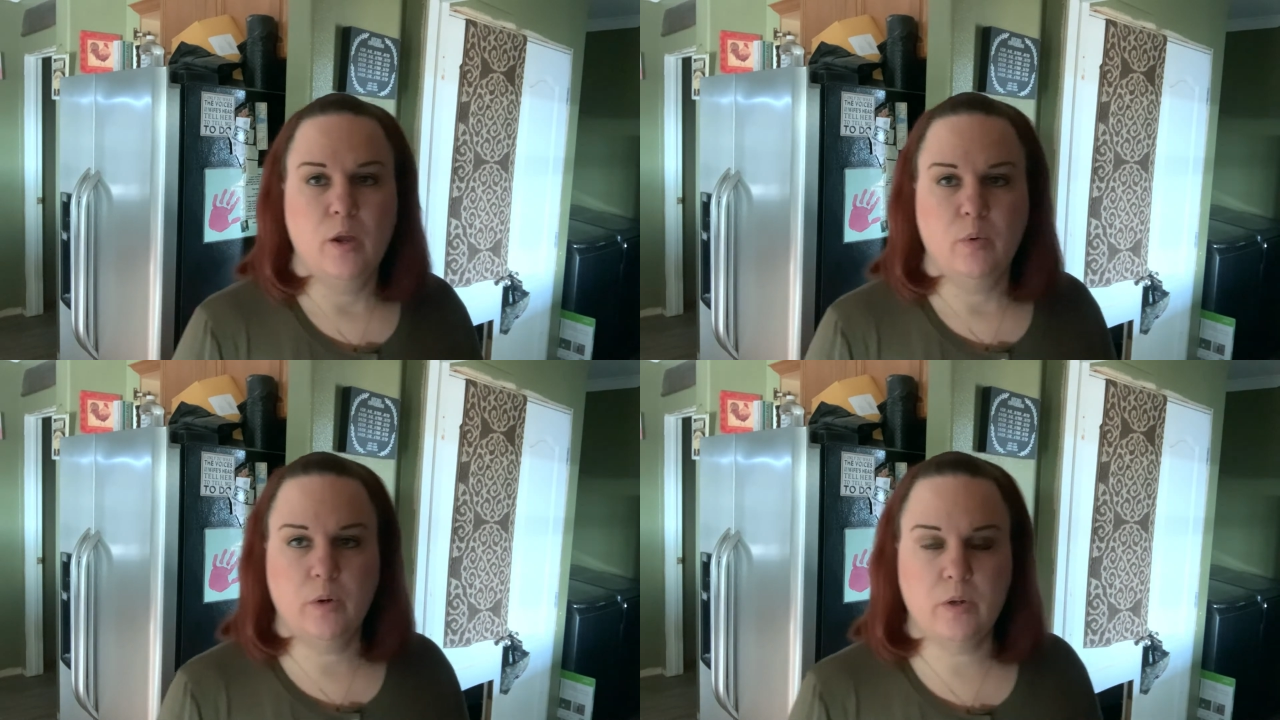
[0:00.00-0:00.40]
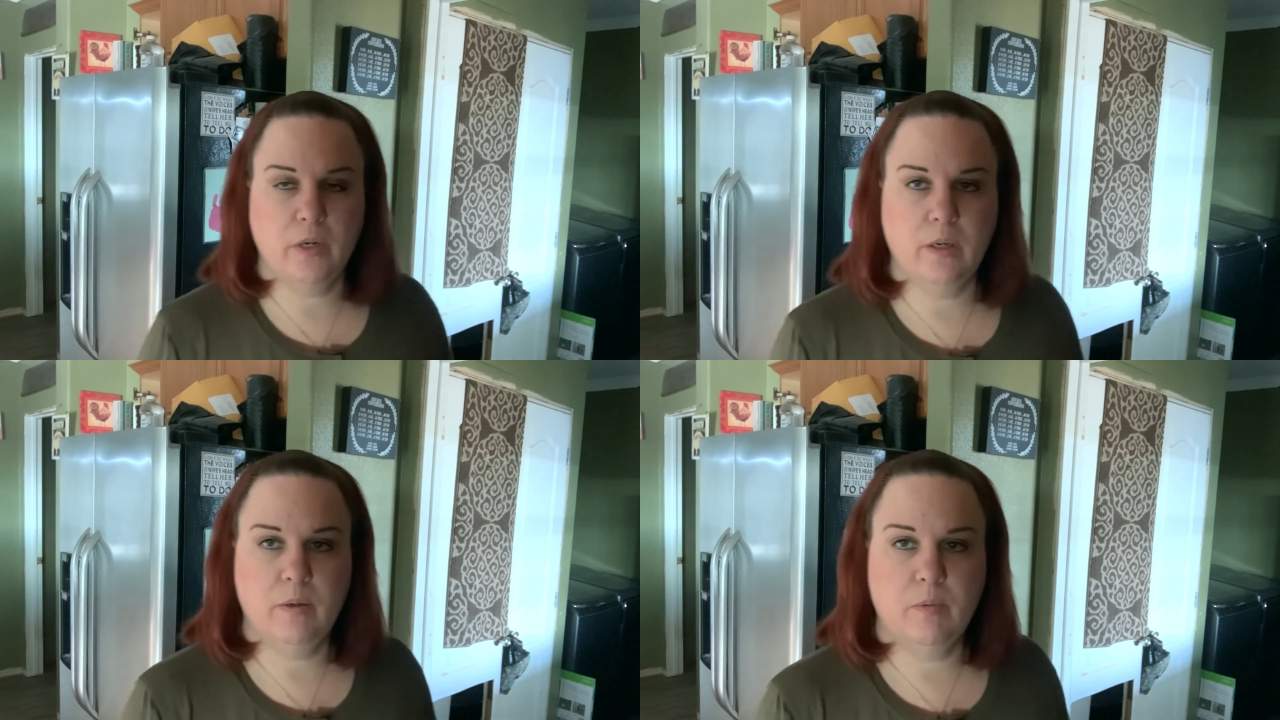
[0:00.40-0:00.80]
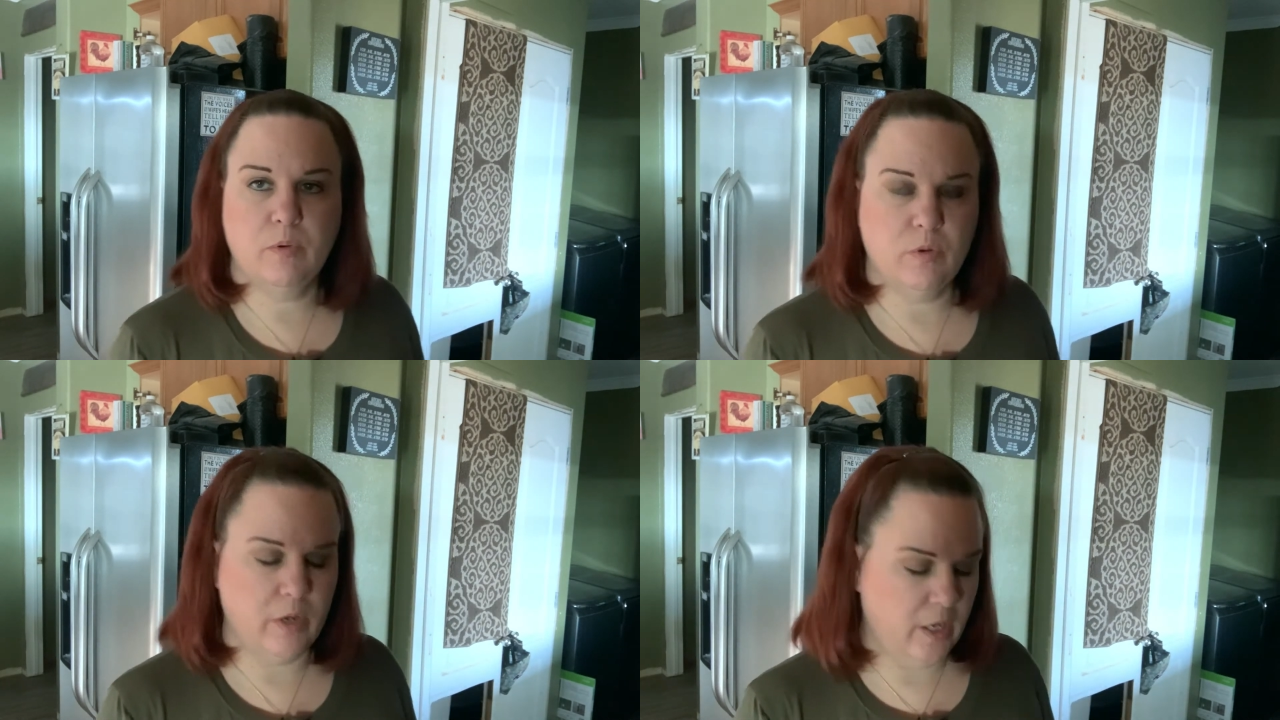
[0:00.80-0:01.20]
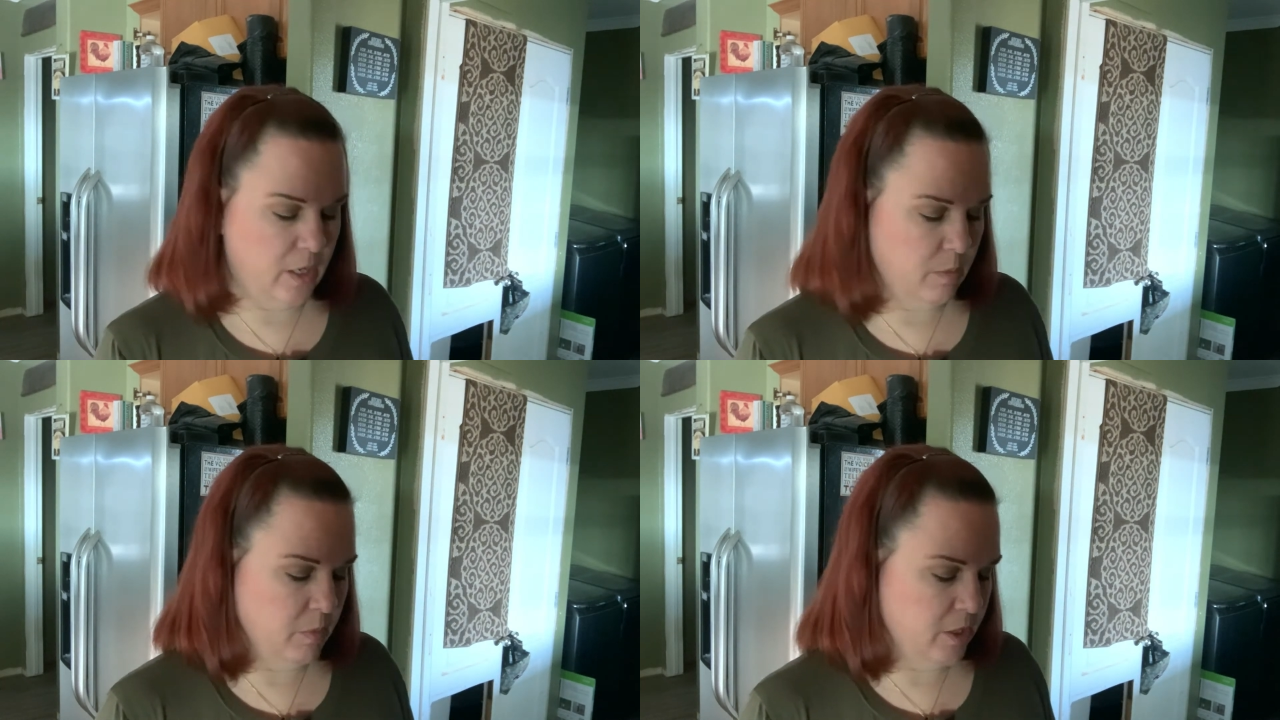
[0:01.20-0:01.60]
We're going to go ahead
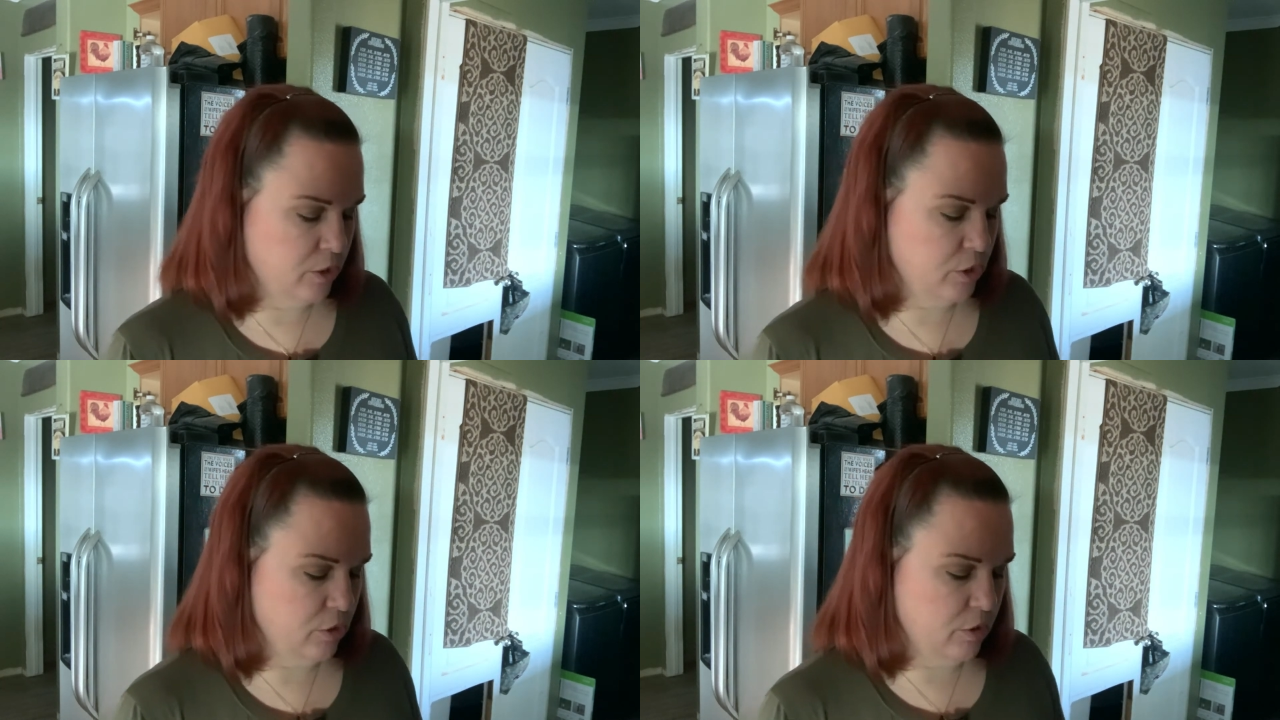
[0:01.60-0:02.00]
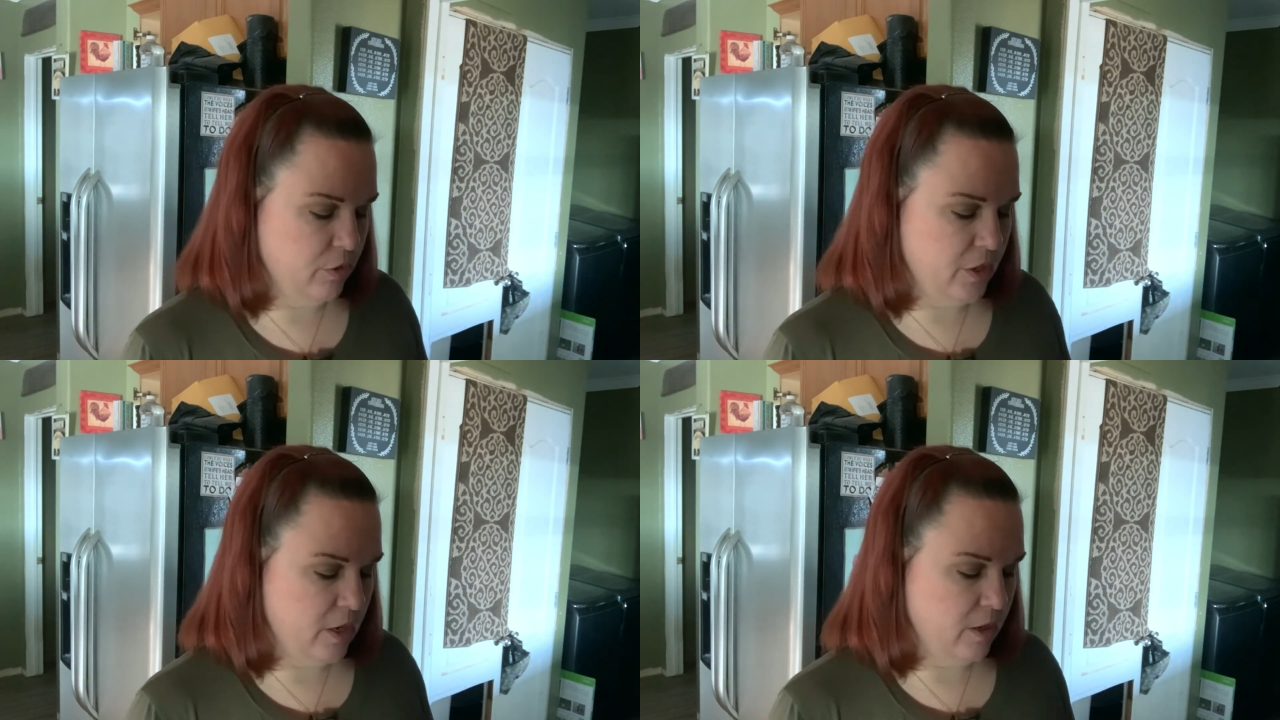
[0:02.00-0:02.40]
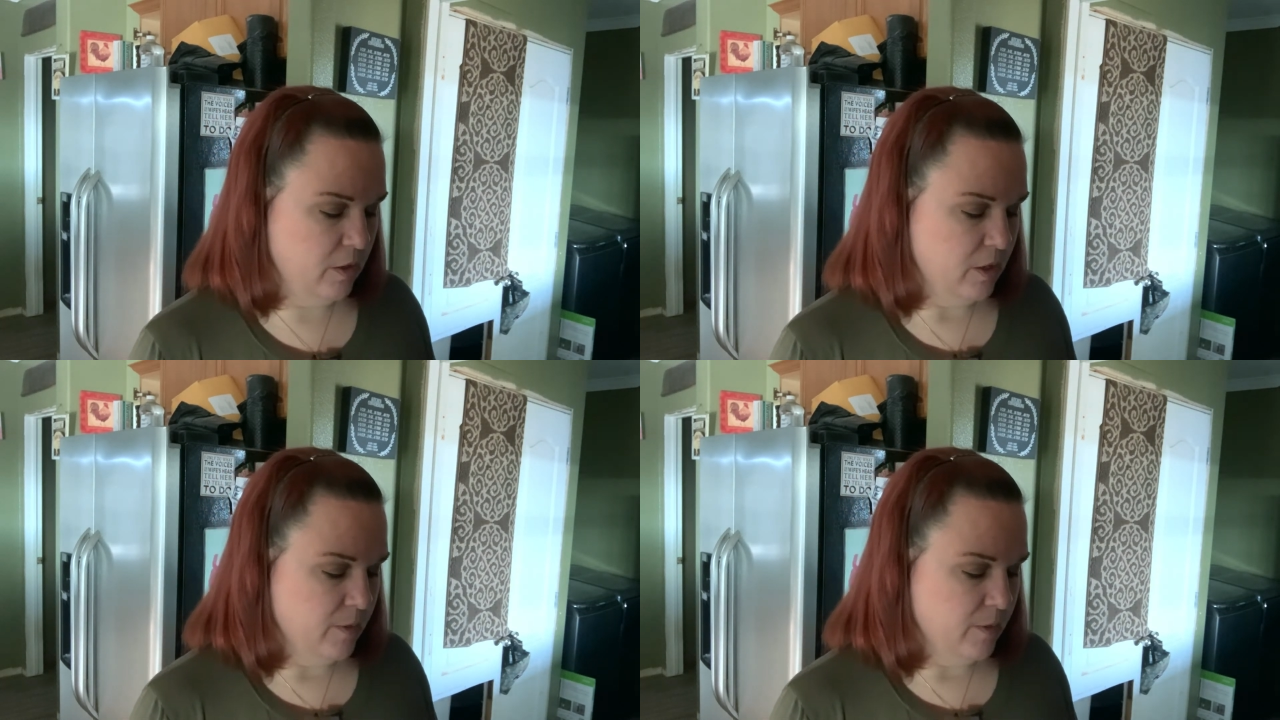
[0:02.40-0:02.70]
and make sure that